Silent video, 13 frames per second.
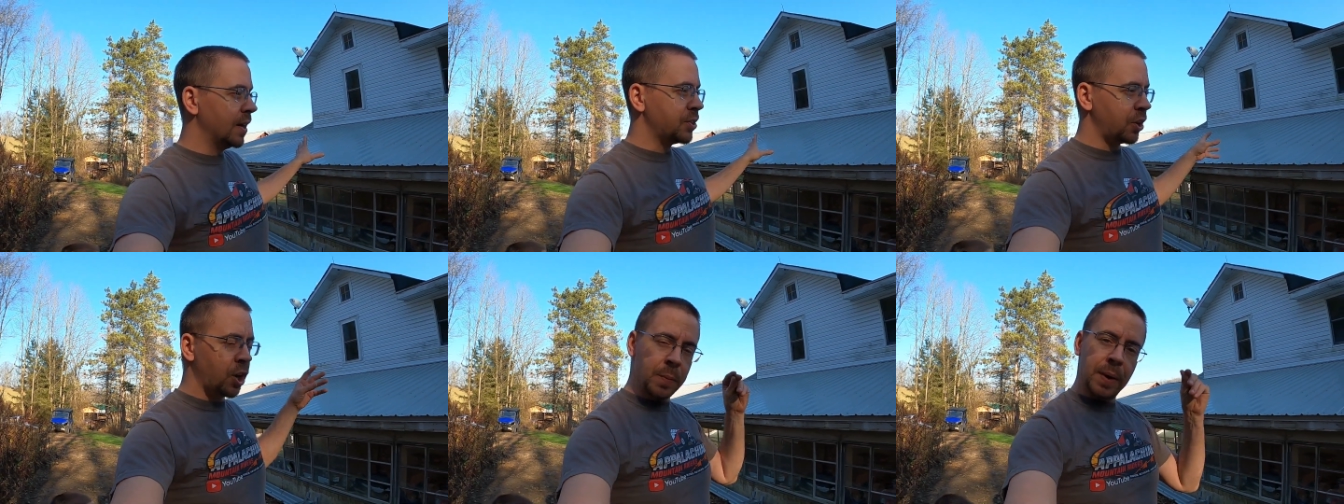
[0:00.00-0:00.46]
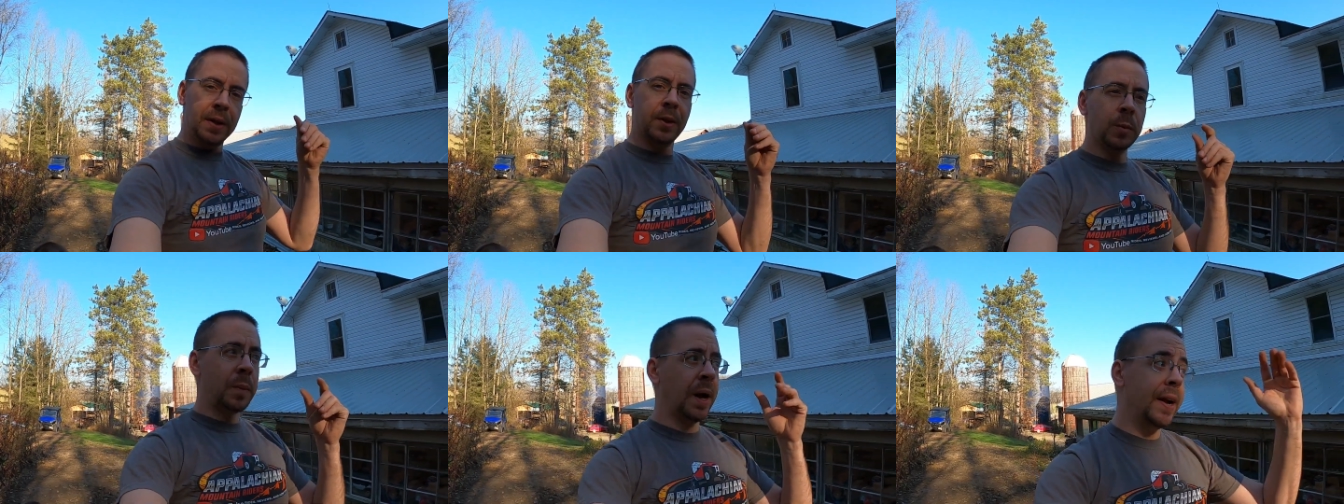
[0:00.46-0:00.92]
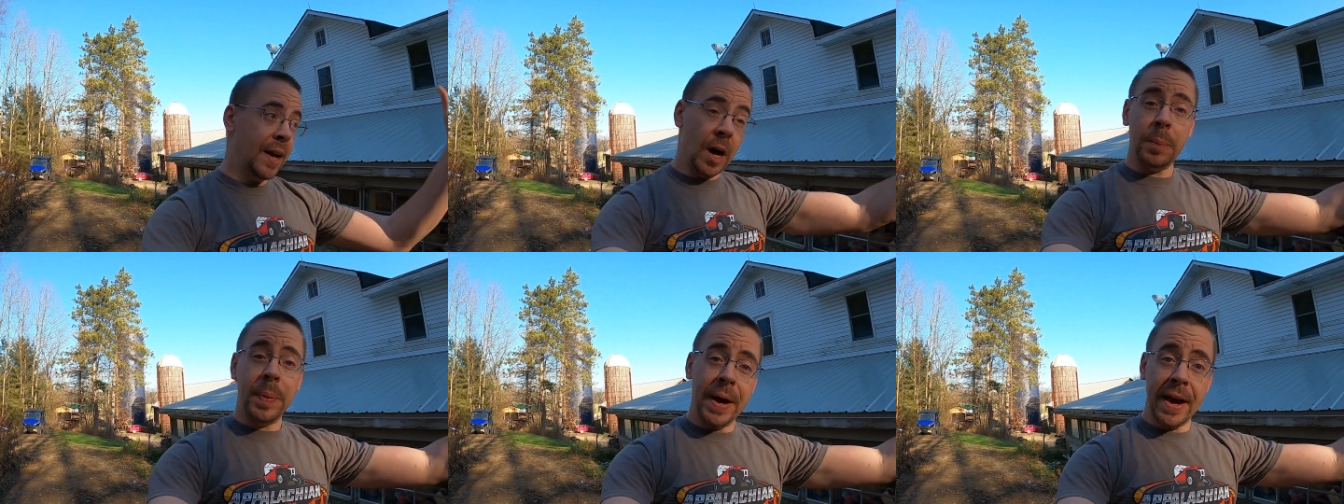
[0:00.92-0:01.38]
to earn me a little money to
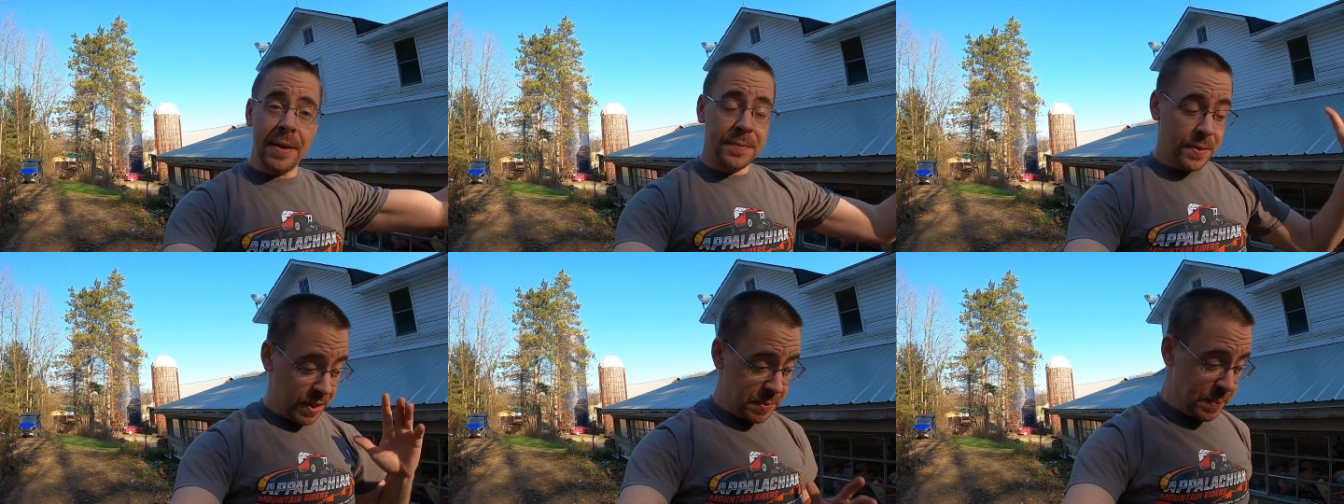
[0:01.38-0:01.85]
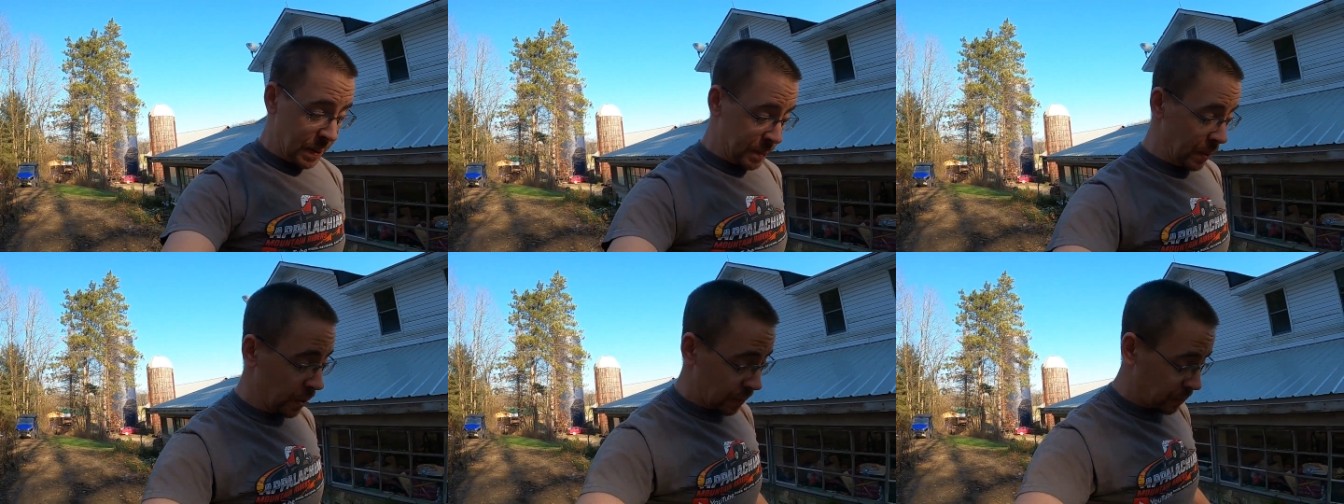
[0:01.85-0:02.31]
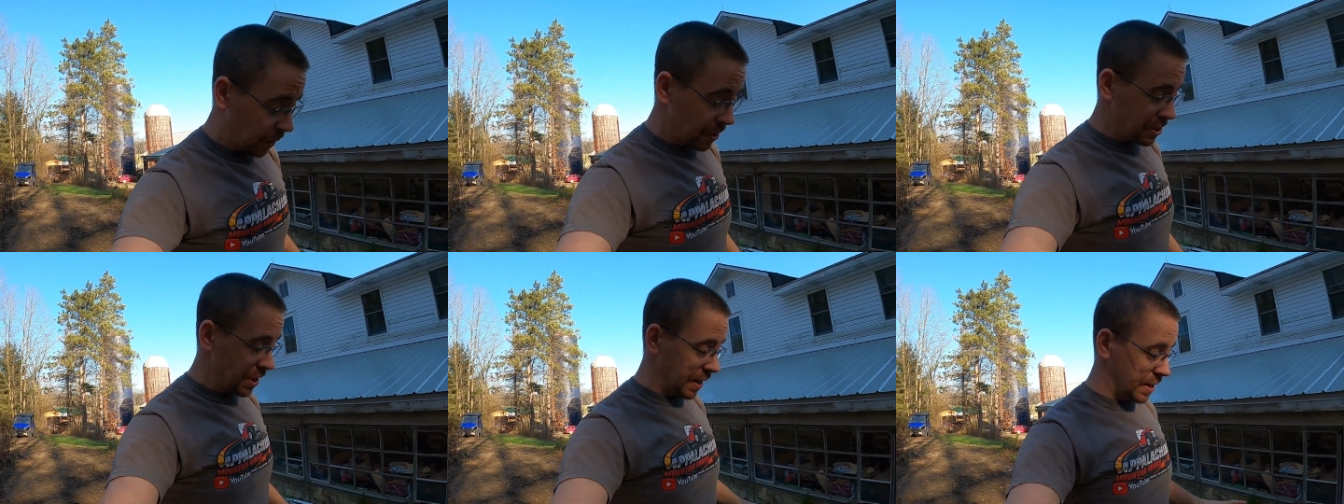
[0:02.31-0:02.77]
help pay for this big building
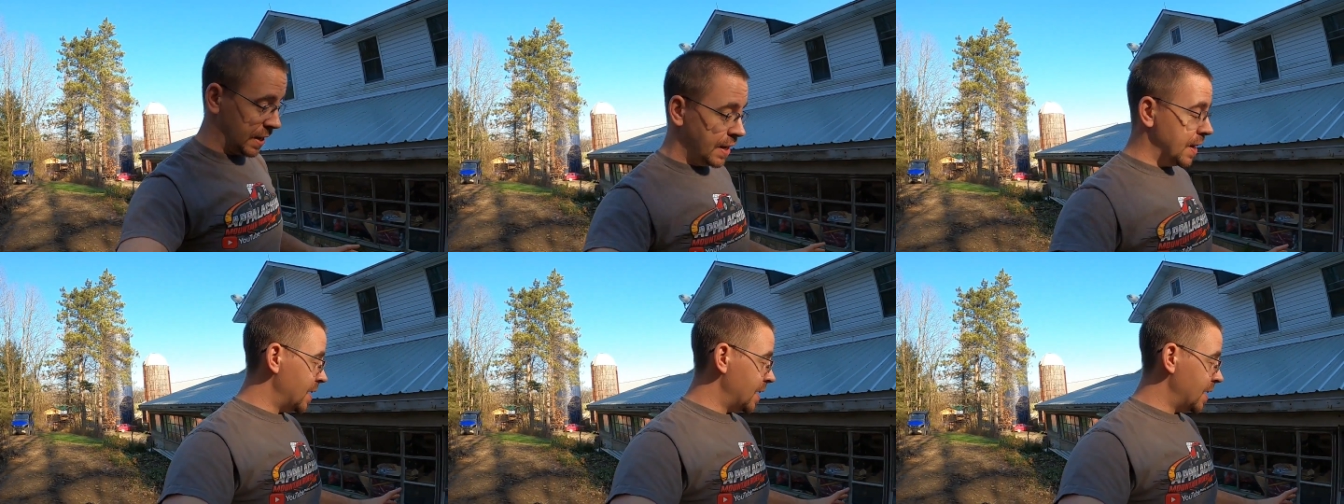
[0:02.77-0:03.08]
project.